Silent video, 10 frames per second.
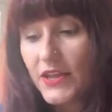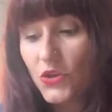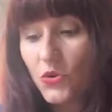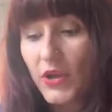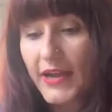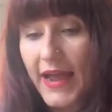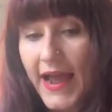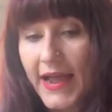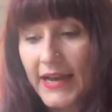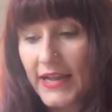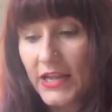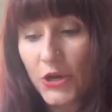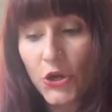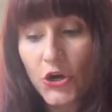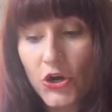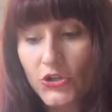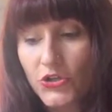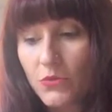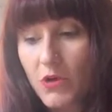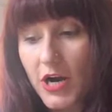You can add in your
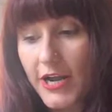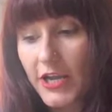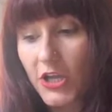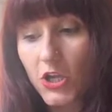turmeric,